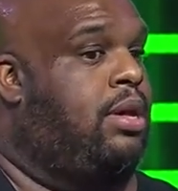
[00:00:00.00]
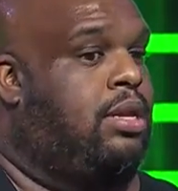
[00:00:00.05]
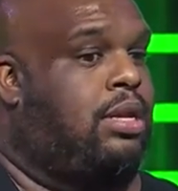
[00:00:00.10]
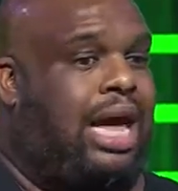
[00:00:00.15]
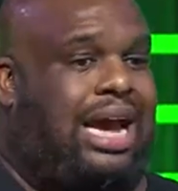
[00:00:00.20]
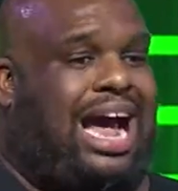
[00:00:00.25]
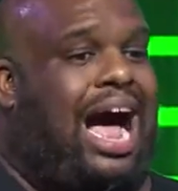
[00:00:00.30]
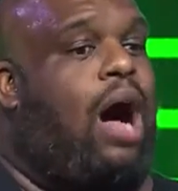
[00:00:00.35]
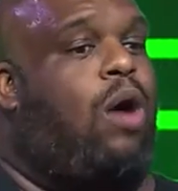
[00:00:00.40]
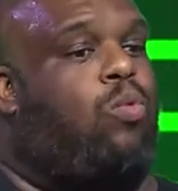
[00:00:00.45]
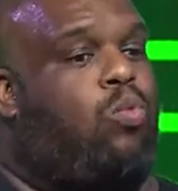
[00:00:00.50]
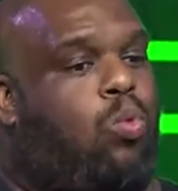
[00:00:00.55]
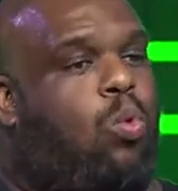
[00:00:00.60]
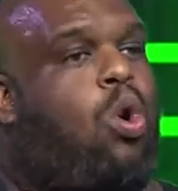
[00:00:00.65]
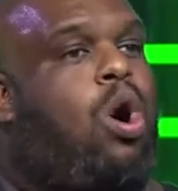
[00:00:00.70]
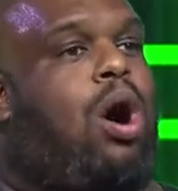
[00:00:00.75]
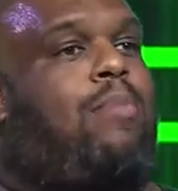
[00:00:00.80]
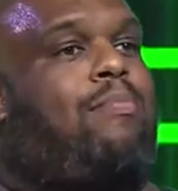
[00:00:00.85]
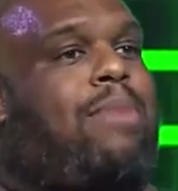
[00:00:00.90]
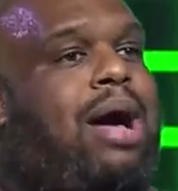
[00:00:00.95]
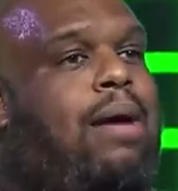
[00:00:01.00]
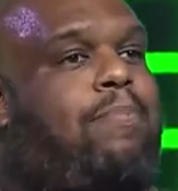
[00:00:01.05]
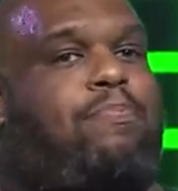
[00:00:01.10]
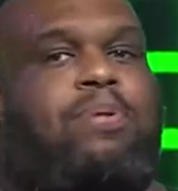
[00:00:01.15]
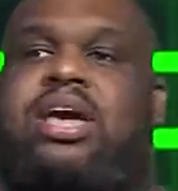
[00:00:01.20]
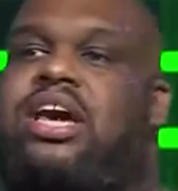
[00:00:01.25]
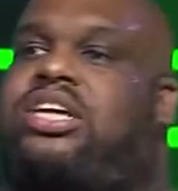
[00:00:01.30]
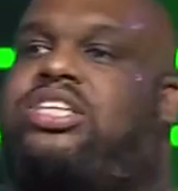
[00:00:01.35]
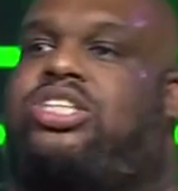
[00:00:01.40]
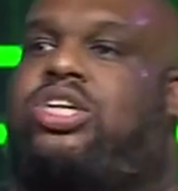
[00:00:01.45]
Like, I want my
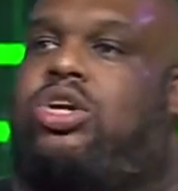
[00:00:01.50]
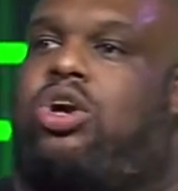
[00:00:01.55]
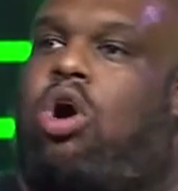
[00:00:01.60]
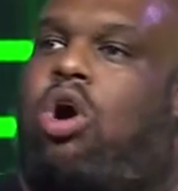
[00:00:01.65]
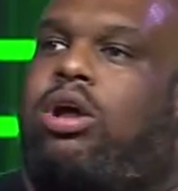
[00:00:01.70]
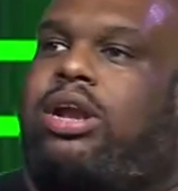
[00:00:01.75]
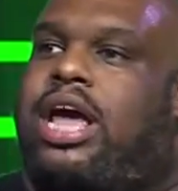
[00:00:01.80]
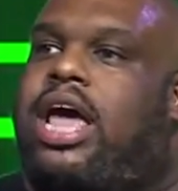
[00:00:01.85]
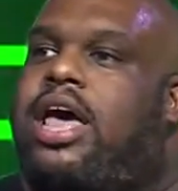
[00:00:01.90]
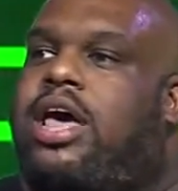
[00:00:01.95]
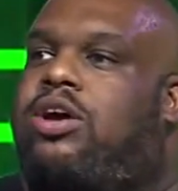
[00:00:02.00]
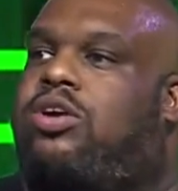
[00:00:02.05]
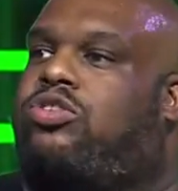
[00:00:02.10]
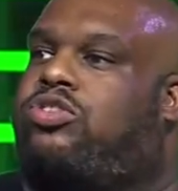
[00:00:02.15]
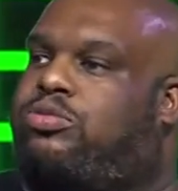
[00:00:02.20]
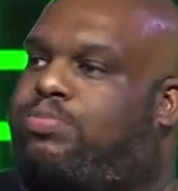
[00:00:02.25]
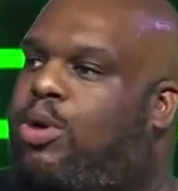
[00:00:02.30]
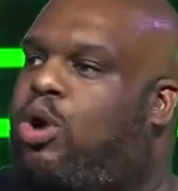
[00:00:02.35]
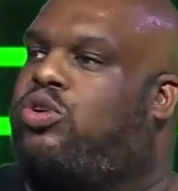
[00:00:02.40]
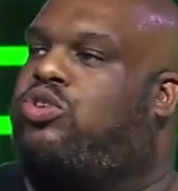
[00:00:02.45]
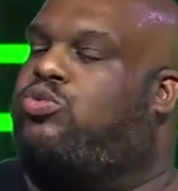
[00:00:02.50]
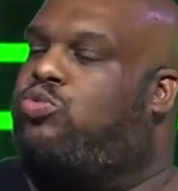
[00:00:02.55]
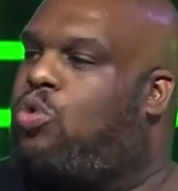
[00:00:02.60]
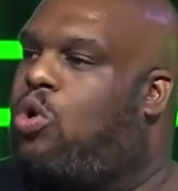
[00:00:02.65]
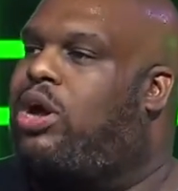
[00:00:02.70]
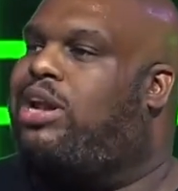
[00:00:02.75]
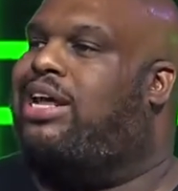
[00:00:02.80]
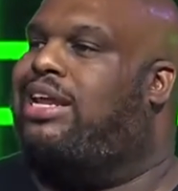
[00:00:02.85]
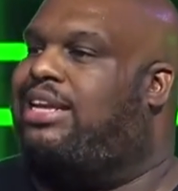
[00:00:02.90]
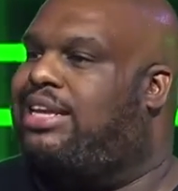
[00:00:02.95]
picture on hell's most
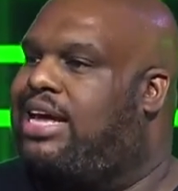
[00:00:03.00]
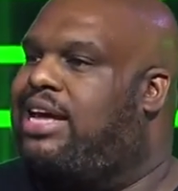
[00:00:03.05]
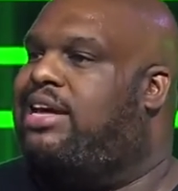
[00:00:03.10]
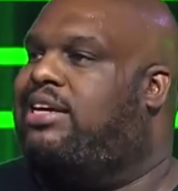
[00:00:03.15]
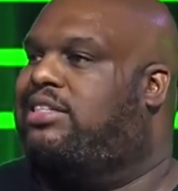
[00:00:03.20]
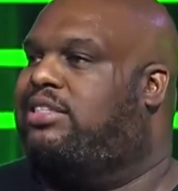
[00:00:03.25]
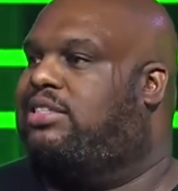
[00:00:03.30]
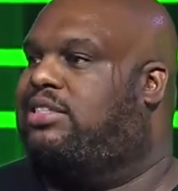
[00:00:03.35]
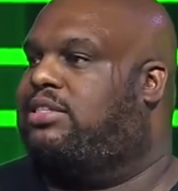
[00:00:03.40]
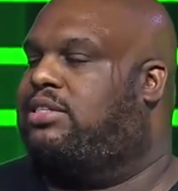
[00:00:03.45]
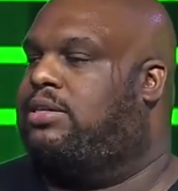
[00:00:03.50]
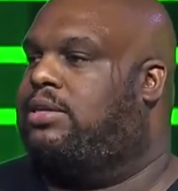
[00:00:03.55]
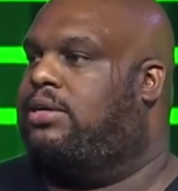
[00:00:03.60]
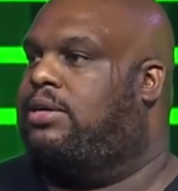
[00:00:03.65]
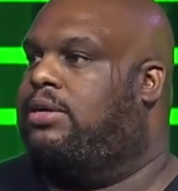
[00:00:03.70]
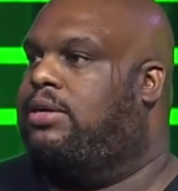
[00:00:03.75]
wanted list.